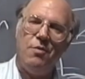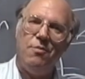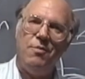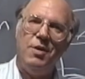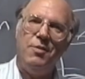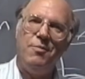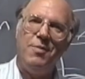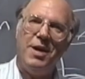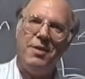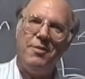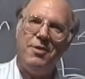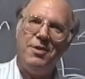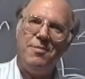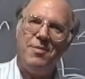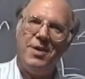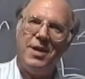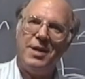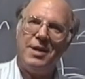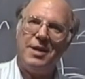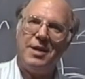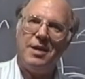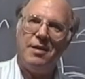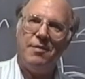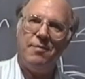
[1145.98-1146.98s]
We
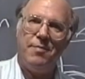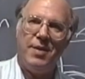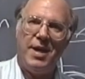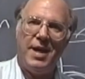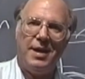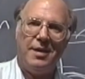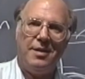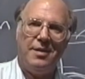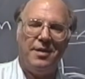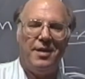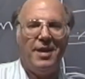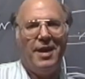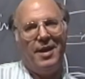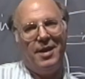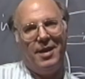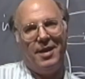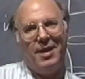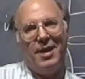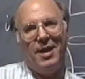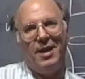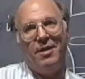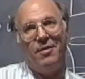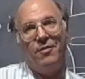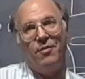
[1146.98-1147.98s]
might come back to that
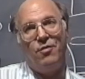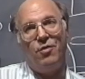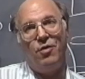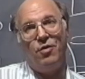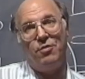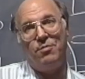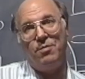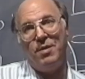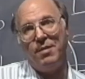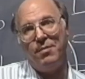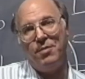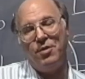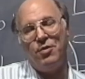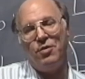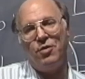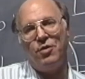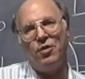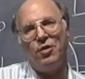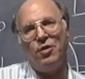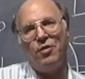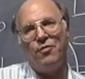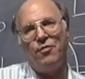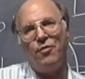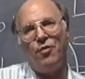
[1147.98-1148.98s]
again. Of course, maybe you
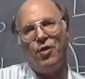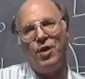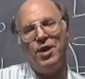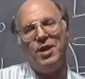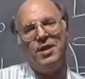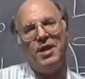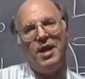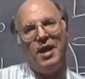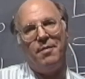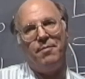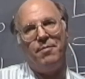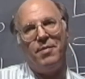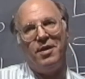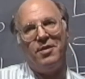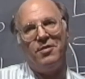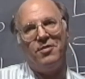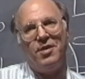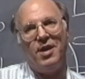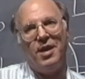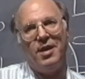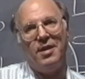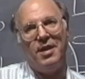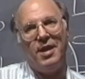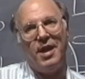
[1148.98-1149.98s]
could avoid that by
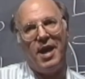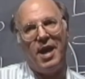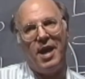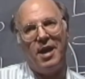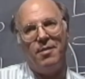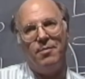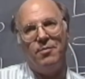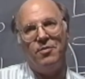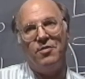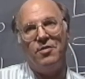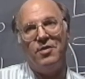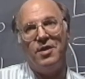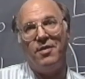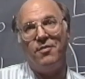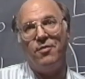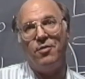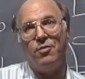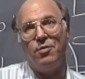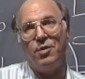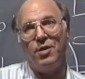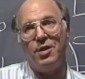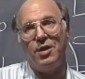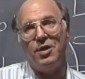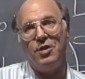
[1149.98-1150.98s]
saying the atoms
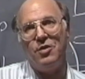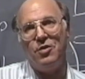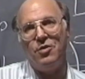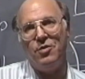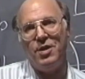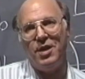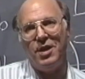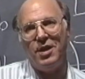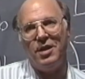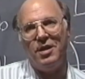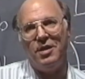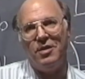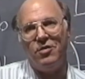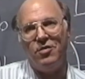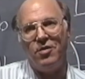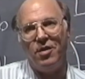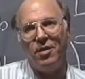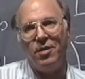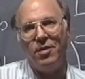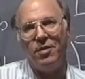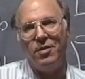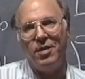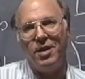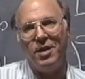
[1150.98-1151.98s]
never really do hit each
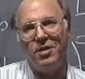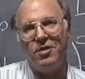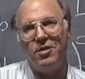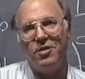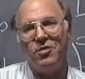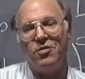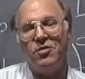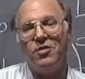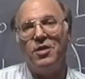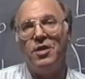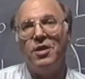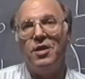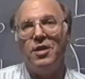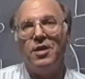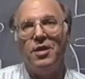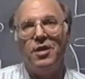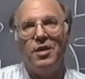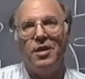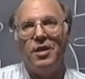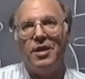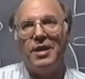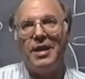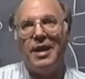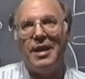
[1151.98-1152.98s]
other. They just
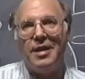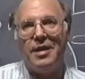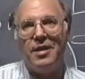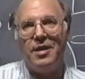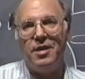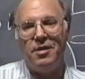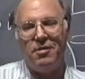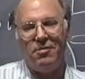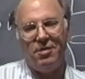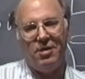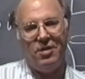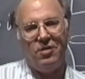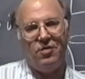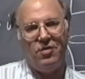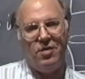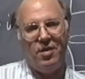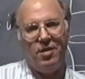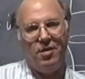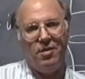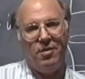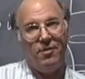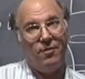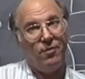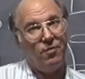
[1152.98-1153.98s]
get near each
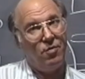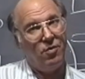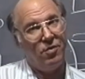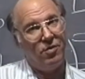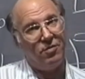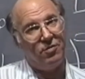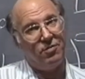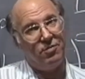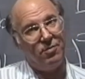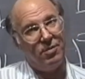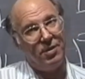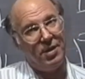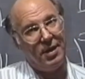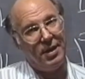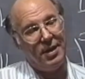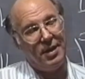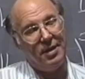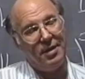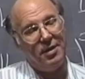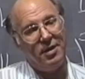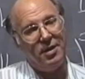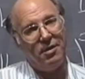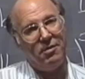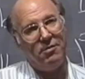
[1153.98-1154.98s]
other. Of course, when they
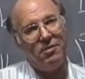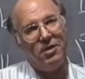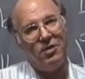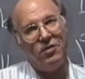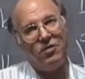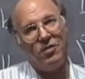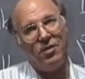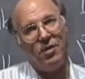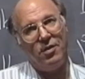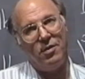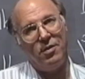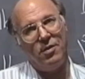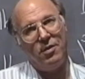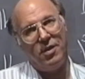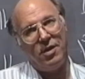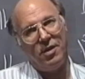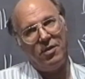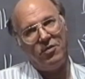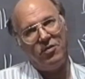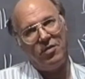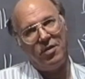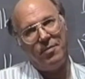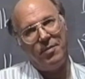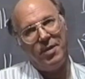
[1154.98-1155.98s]
get near each other,
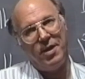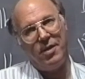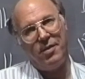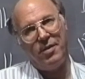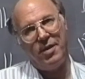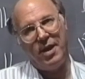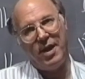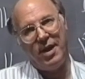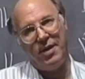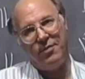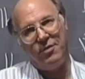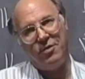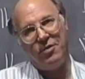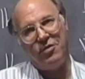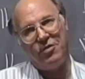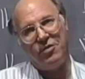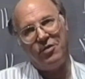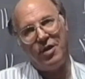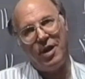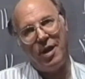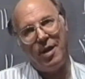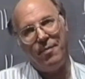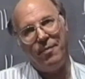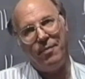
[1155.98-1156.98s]
then somehow they have to
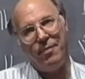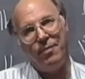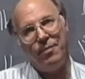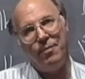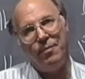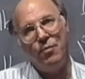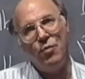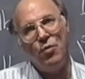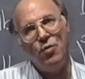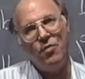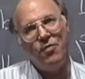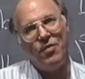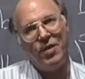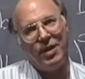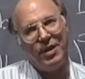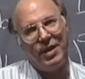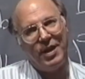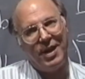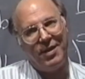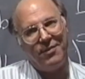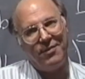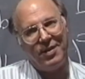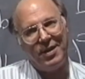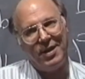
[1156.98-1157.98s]
stop moving.
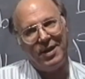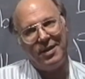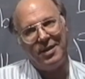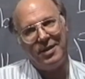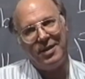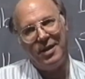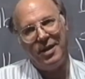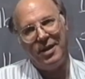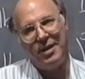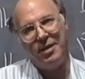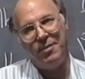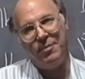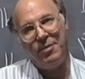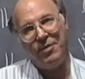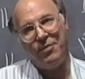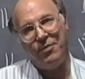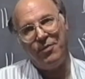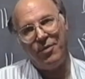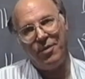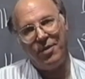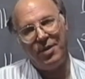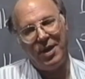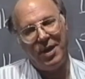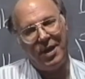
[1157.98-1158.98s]
They have to get the idea
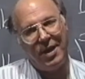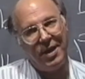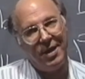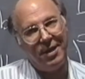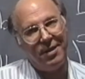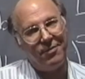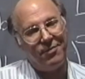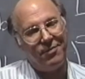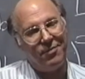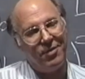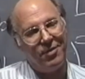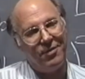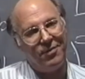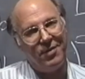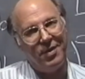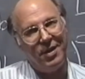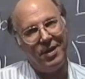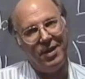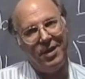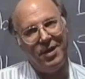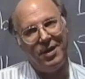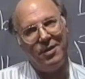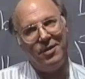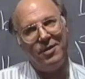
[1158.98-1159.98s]
before they hit, for if
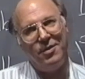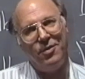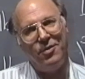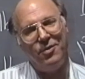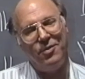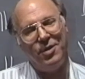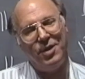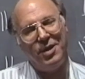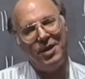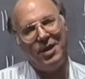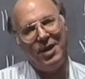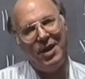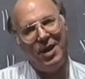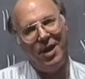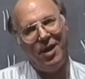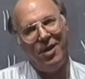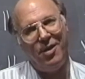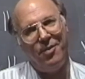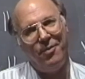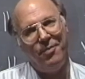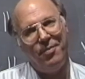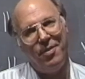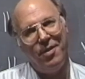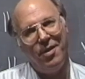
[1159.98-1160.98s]
they hit, holy
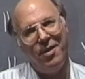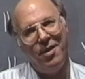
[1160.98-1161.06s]
cow.